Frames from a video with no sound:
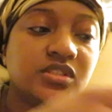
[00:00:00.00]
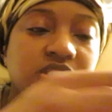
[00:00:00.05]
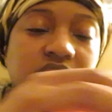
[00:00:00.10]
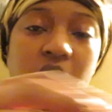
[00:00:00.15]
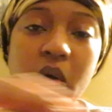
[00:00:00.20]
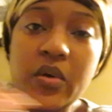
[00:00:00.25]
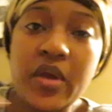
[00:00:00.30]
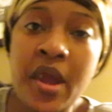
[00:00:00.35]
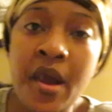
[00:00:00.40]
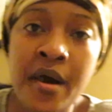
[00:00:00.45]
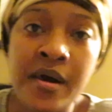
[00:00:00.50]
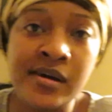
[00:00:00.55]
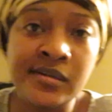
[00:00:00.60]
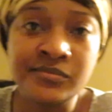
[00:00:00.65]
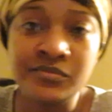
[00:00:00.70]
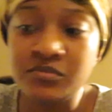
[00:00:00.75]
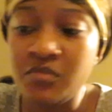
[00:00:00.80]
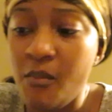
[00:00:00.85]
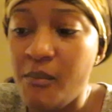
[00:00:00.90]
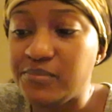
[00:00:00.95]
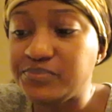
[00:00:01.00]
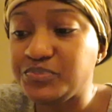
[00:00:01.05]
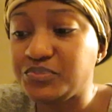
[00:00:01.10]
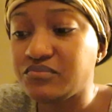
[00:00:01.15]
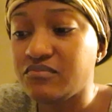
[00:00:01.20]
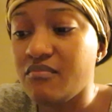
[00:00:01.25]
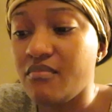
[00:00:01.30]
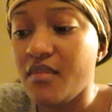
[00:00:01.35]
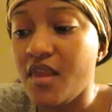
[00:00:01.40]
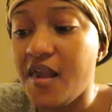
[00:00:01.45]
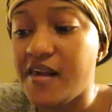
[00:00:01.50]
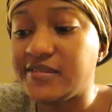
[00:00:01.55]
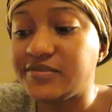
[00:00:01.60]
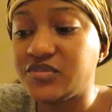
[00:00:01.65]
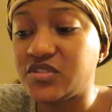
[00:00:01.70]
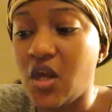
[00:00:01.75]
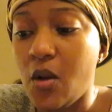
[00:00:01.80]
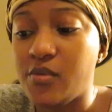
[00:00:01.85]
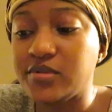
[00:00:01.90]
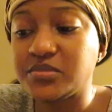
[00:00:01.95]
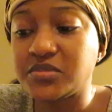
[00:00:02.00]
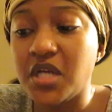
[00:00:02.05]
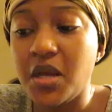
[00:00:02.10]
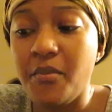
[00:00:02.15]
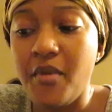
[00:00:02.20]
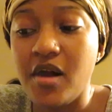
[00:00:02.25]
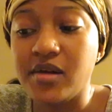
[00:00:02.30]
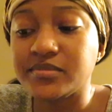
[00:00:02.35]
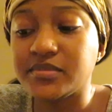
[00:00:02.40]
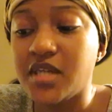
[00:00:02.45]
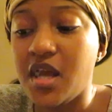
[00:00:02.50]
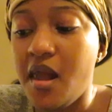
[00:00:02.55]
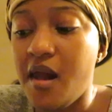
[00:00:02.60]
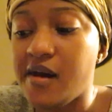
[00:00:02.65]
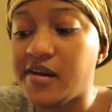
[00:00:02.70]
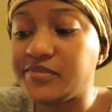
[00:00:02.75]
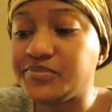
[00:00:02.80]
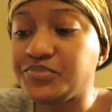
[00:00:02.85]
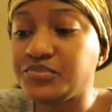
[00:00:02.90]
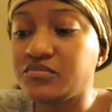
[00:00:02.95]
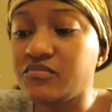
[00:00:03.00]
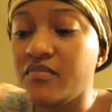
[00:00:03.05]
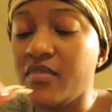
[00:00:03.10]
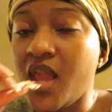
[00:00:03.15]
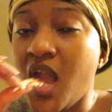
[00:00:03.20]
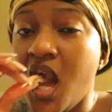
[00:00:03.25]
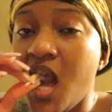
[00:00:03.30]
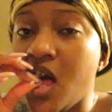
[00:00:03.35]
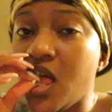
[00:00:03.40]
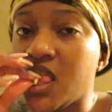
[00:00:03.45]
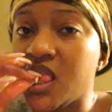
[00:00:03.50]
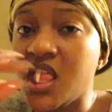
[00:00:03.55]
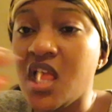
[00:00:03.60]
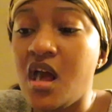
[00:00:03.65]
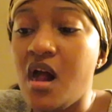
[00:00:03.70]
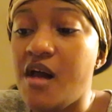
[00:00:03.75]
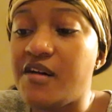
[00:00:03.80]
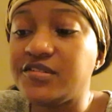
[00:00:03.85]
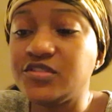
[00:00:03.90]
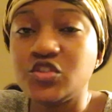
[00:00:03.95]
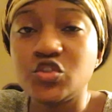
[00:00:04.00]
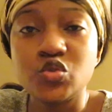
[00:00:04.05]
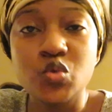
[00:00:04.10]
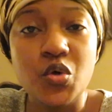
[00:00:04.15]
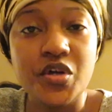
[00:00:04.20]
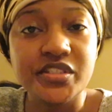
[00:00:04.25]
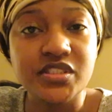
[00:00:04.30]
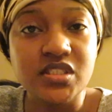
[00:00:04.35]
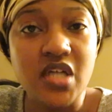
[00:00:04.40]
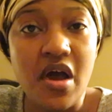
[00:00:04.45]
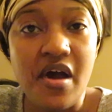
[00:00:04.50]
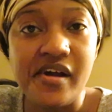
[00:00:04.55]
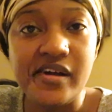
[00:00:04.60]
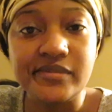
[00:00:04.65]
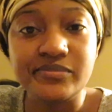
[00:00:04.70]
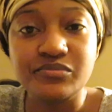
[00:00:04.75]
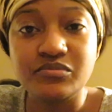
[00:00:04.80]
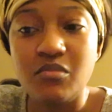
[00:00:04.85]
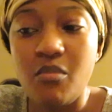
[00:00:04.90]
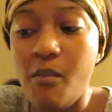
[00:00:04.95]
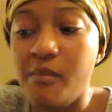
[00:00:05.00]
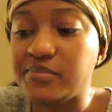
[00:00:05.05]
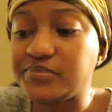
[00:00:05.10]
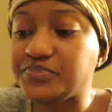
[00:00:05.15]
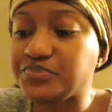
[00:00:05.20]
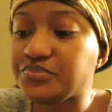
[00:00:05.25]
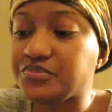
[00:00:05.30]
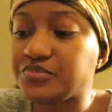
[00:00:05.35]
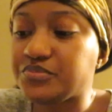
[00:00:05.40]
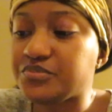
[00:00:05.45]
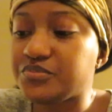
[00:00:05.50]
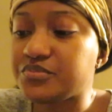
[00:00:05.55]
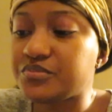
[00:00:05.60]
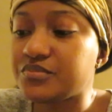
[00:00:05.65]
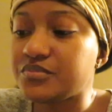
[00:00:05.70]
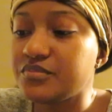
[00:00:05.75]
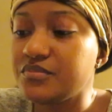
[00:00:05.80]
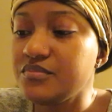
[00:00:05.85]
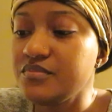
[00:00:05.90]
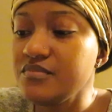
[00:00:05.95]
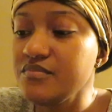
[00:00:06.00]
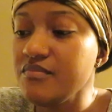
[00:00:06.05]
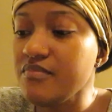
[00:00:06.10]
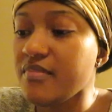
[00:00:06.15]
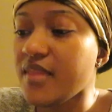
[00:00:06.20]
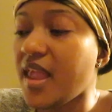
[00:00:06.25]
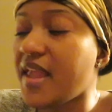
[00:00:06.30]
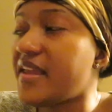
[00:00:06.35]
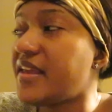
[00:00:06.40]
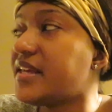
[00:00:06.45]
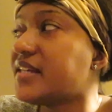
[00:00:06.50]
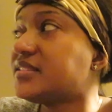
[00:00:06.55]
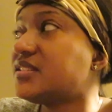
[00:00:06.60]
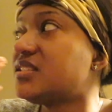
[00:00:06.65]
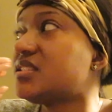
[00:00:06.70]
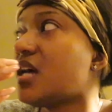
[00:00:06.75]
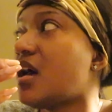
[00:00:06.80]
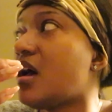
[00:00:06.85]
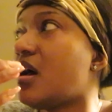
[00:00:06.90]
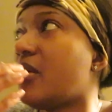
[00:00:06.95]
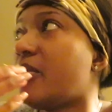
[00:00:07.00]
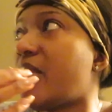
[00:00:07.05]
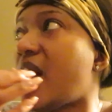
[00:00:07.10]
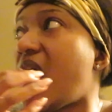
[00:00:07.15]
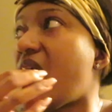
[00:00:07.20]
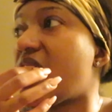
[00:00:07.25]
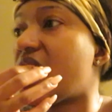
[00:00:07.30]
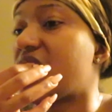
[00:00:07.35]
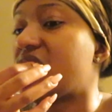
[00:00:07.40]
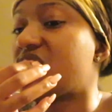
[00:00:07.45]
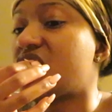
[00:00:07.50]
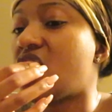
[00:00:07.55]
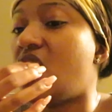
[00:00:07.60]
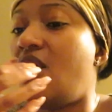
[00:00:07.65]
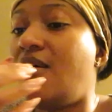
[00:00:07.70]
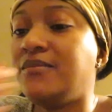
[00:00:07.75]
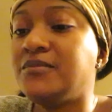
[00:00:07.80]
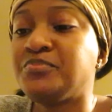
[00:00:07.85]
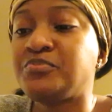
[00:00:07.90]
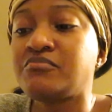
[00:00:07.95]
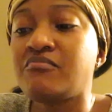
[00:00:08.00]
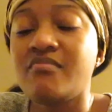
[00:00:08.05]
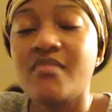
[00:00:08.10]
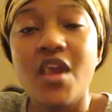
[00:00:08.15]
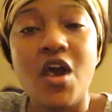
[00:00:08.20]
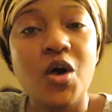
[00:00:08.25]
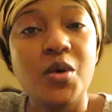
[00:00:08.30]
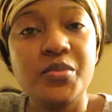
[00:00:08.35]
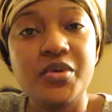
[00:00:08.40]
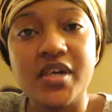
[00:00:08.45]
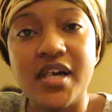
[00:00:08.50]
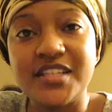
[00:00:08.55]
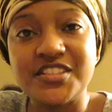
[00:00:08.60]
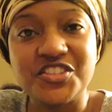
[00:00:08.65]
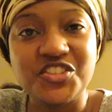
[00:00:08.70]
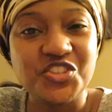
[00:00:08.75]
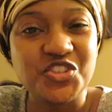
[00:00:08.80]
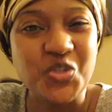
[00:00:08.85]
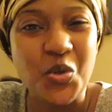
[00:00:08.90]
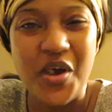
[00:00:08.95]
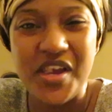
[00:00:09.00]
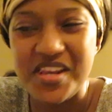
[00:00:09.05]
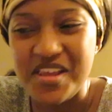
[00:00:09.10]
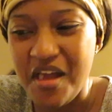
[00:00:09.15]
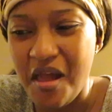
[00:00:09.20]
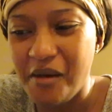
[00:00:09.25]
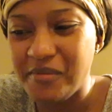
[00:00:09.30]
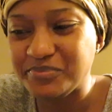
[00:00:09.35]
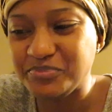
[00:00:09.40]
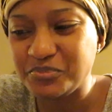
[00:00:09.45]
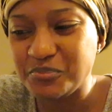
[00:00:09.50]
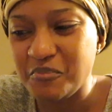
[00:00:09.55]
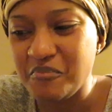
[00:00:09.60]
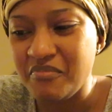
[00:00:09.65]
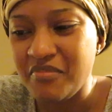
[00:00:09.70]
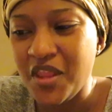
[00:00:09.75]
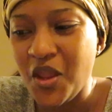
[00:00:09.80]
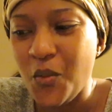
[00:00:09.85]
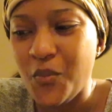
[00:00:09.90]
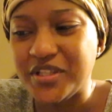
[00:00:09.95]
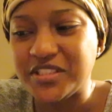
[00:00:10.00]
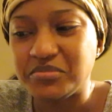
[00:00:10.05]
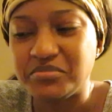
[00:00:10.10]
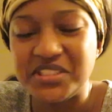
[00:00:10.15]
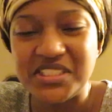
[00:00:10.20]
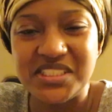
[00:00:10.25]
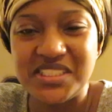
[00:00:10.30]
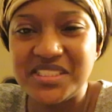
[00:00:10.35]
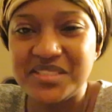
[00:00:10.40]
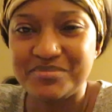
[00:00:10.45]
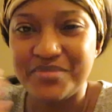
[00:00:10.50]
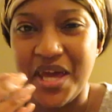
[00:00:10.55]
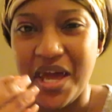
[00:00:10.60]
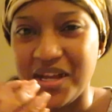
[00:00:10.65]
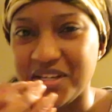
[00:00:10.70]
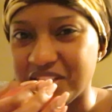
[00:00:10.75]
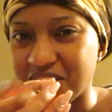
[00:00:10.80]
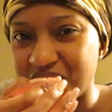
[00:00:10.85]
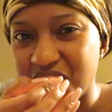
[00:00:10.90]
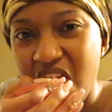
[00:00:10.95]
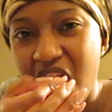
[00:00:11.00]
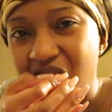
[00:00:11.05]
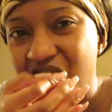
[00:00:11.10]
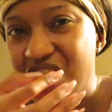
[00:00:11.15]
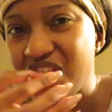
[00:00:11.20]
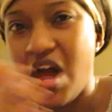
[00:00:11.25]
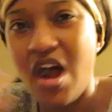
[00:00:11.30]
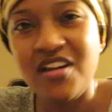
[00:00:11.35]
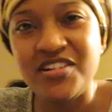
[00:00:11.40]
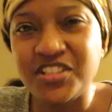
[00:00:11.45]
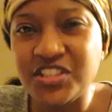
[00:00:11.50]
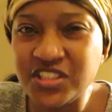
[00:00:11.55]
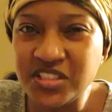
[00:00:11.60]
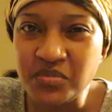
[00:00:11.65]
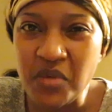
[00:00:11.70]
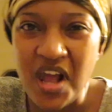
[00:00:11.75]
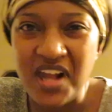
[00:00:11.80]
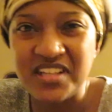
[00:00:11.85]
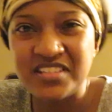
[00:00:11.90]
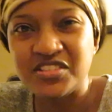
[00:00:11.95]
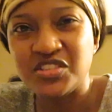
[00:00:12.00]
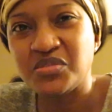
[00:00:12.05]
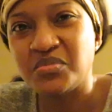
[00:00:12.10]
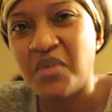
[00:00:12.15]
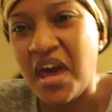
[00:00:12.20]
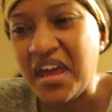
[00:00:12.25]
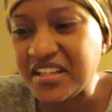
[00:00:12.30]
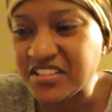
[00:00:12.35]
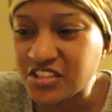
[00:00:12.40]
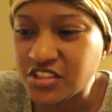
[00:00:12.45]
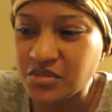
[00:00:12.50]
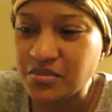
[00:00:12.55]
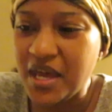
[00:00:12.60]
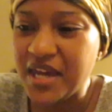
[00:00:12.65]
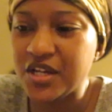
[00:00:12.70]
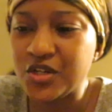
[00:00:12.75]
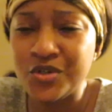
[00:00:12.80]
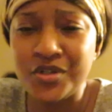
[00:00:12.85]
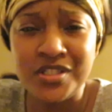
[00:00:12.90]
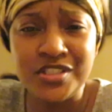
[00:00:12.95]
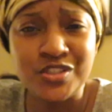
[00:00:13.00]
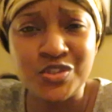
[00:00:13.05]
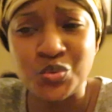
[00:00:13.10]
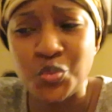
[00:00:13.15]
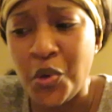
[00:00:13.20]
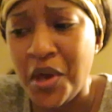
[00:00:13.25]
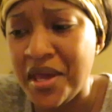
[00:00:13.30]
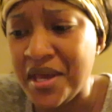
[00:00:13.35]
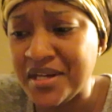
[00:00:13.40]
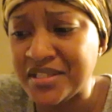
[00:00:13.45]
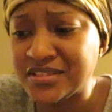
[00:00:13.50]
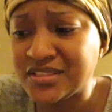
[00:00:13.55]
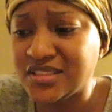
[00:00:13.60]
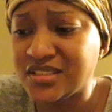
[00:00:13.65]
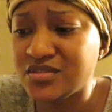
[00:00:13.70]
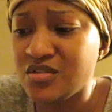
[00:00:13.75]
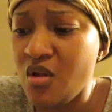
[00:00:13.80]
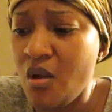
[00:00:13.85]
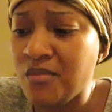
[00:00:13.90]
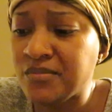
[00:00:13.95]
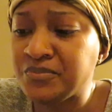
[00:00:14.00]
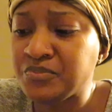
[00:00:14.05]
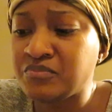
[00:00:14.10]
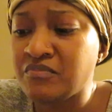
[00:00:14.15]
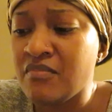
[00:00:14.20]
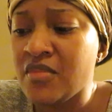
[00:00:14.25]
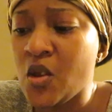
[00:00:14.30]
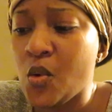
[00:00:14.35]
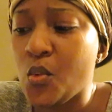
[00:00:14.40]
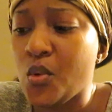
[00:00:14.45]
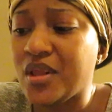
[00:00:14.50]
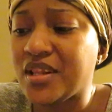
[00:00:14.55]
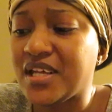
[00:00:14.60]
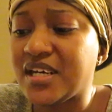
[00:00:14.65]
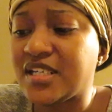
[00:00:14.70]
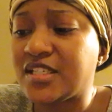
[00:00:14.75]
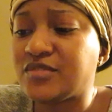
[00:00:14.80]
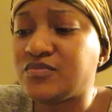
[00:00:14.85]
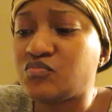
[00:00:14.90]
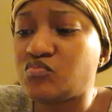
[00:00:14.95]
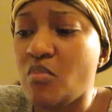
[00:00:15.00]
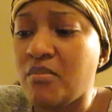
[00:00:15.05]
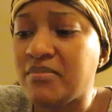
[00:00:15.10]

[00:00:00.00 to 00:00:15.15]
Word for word: so yeah, that was my mukbang story time. And um, I hope you guys enjoyed it with me smacking, smacking, smacking, smacking on these wings while I,